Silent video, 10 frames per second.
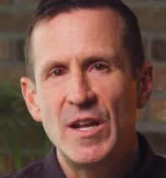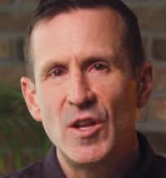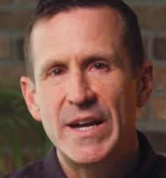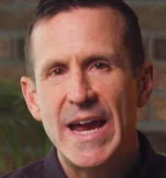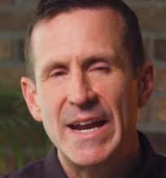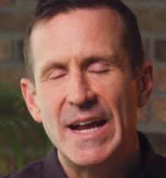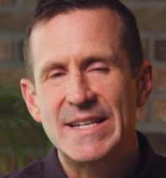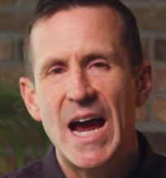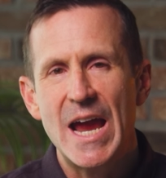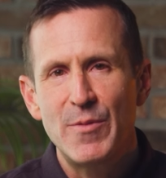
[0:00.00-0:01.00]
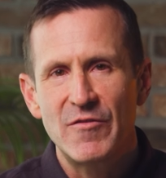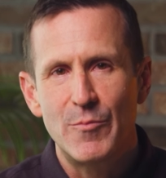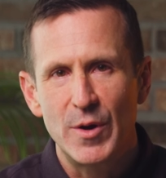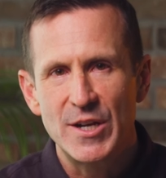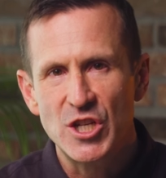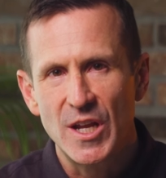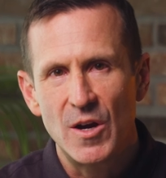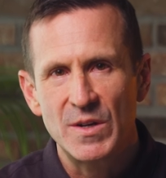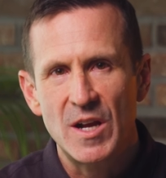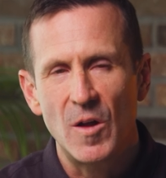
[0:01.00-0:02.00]
to look at a type of bridge
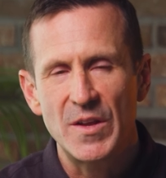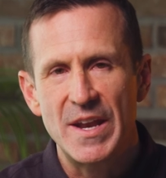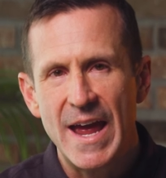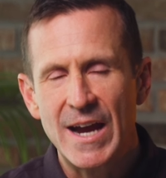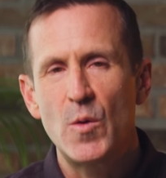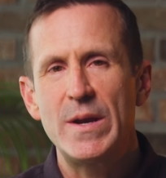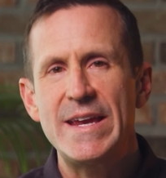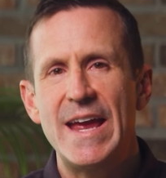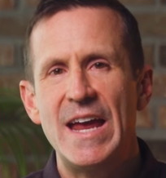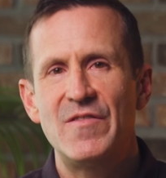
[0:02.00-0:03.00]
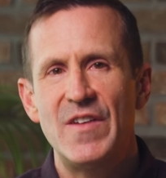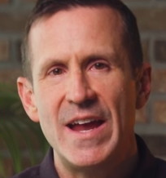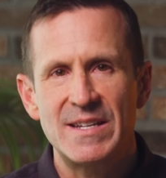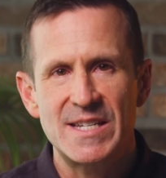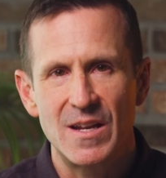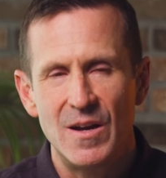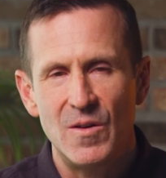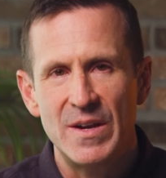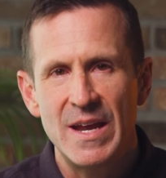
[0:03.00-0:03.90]
loan called an equity advance loan